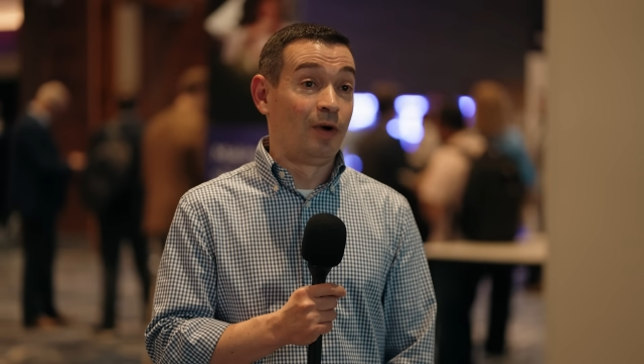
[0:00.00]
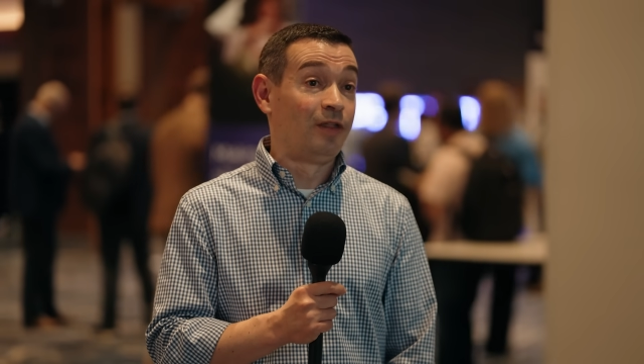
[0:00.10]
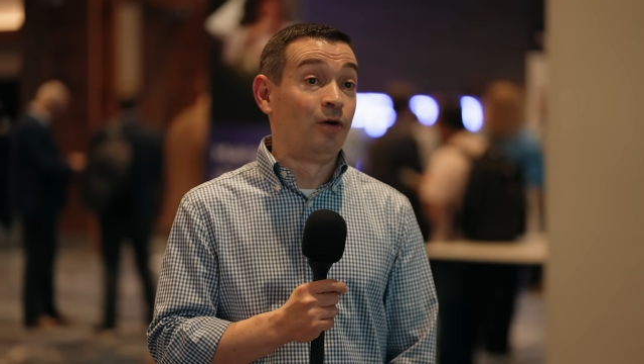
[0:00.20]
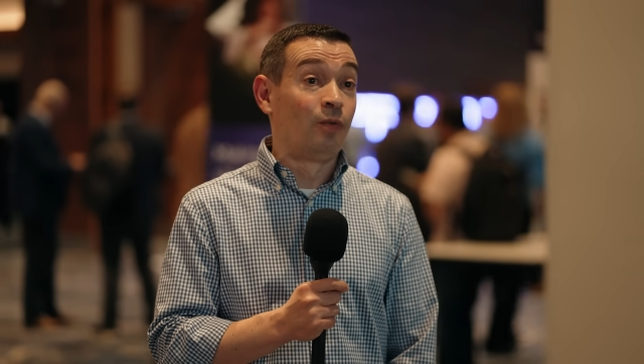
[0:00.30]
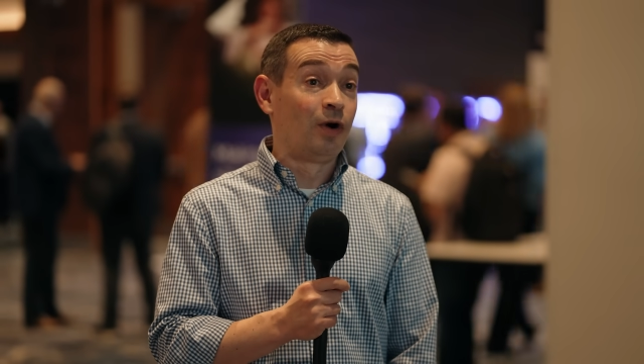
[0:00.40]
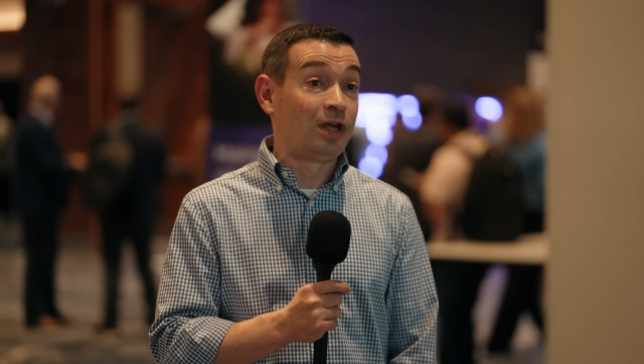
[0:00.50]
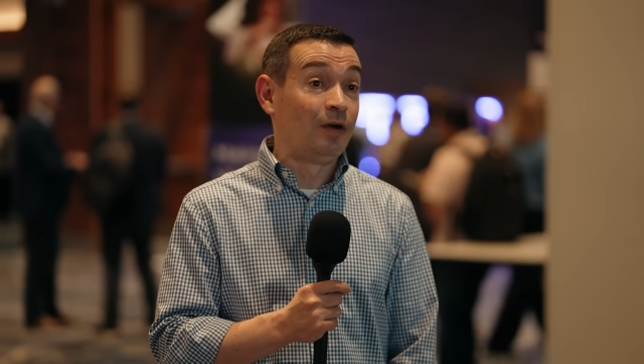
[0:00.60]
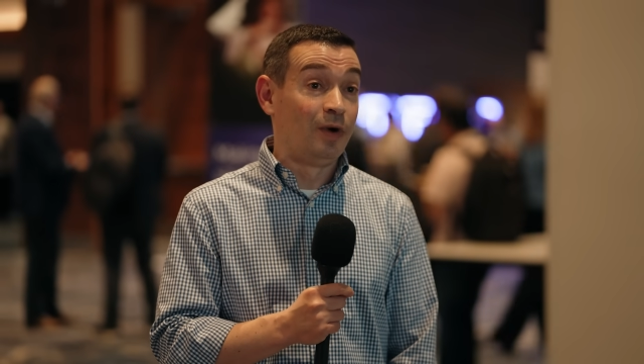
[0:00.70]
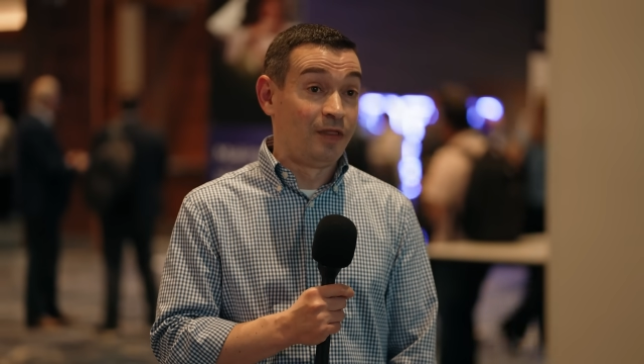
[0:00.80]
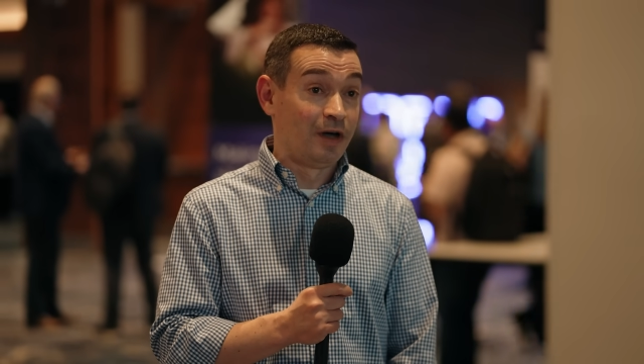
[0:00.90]
whether you're
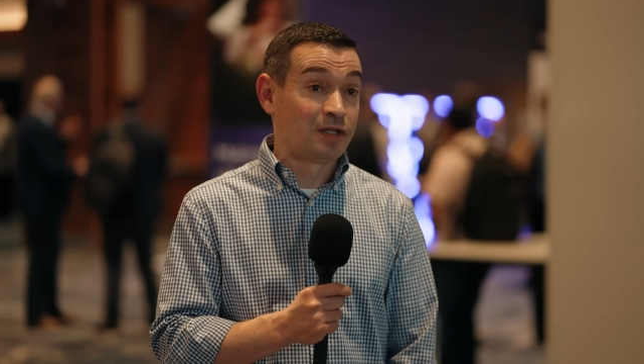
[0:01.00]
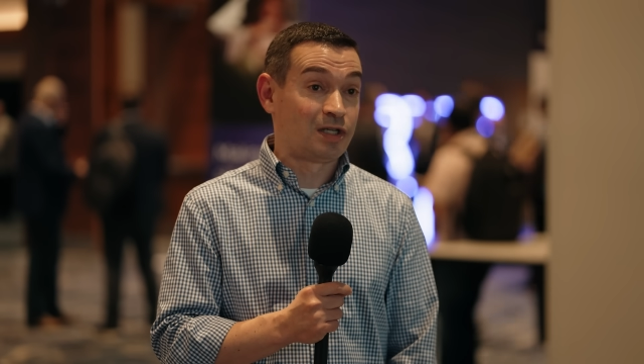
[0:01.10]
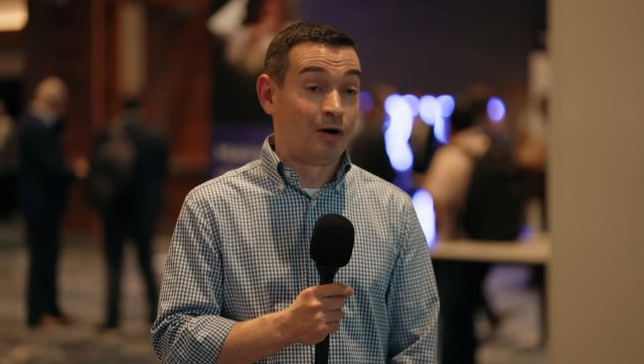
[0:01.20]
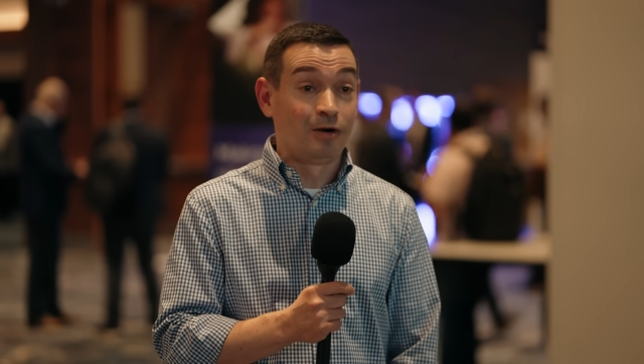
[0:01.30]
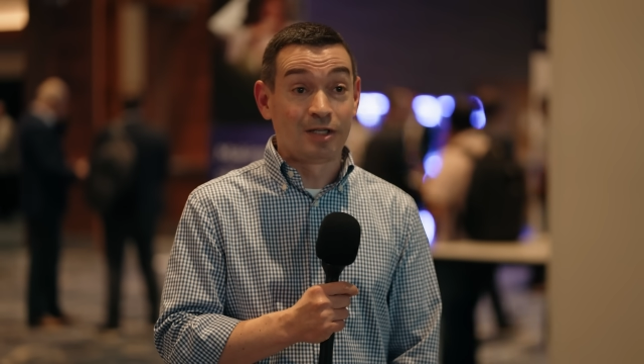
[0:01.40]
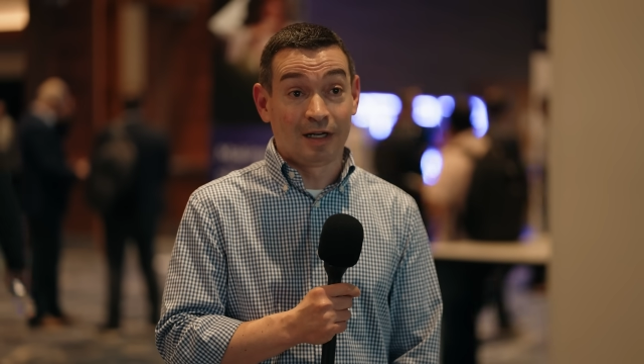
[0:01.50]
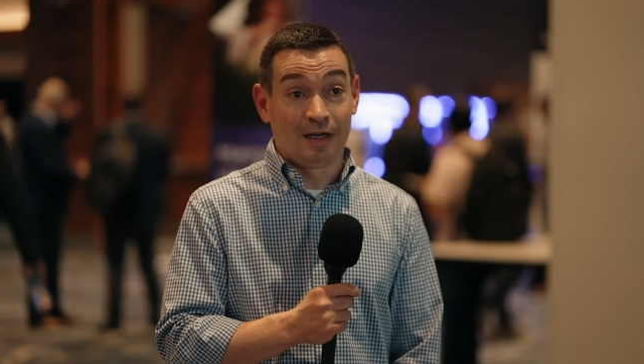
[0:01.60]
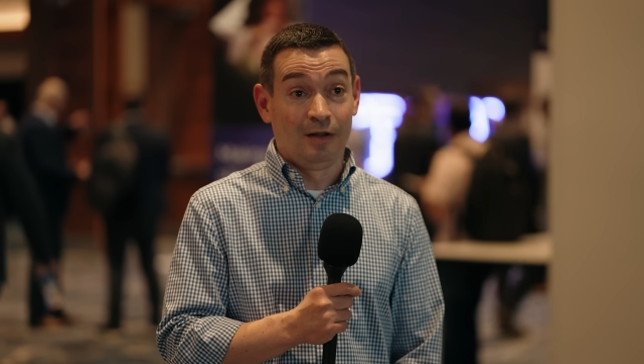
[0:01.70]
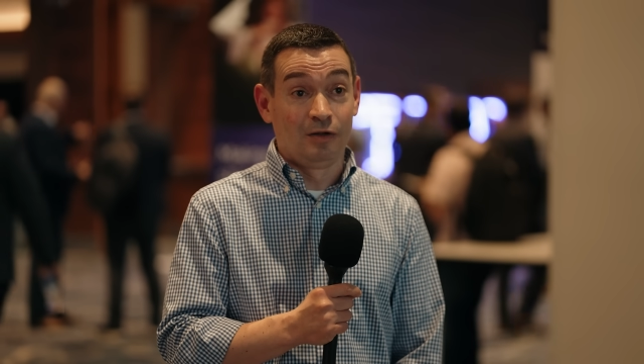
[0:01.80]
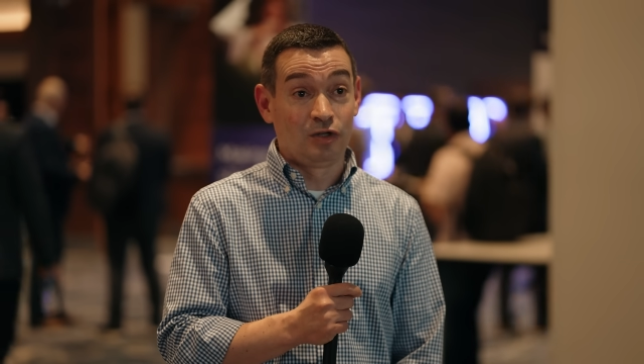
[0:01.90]
working with us and our
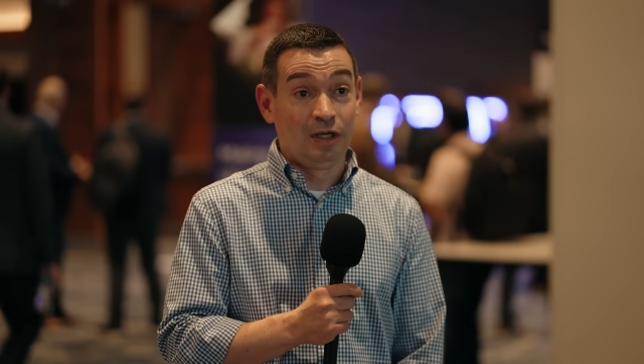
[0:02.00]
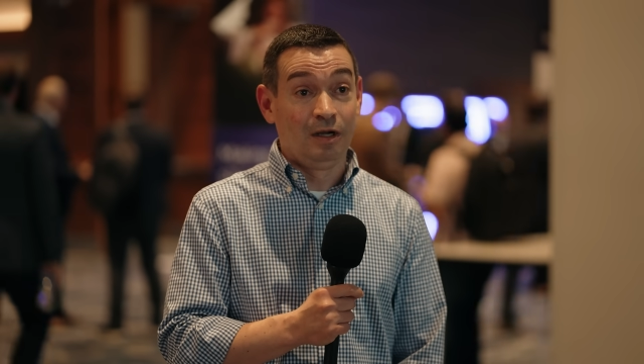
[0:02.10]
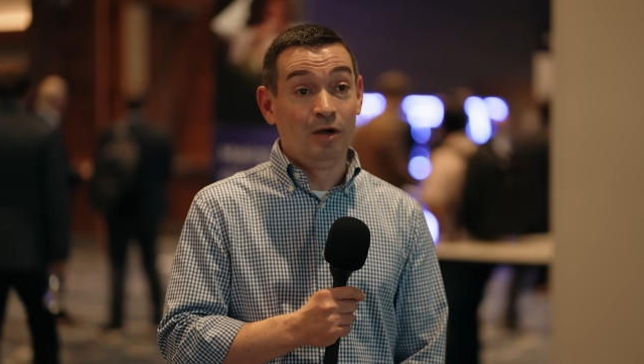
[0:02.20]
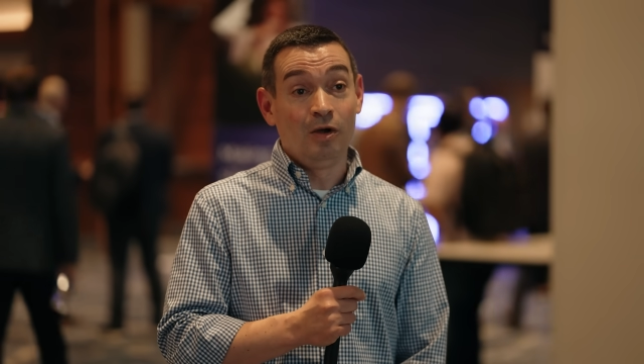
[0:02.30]
technology